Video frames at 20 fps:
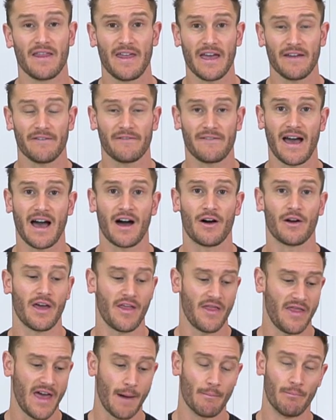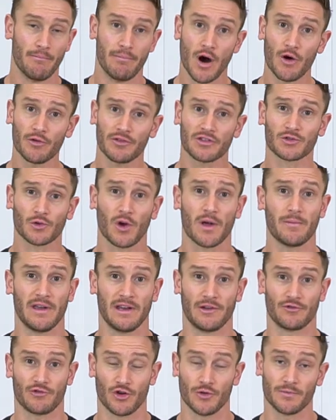they found that both
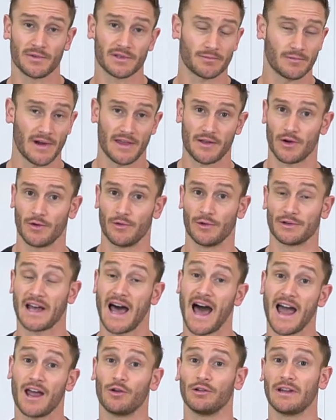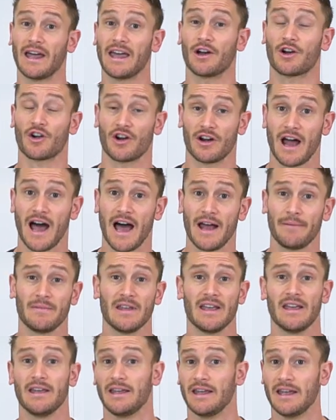soybean groups, whether it was high oleic or
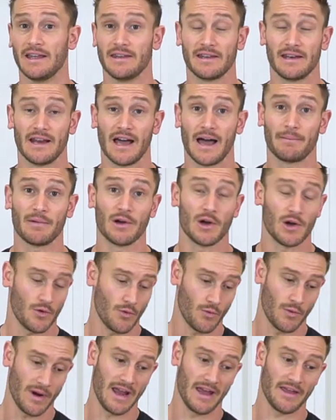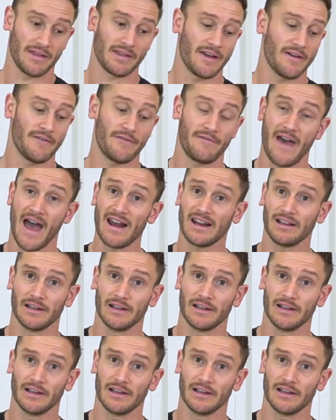not, ended up with fatty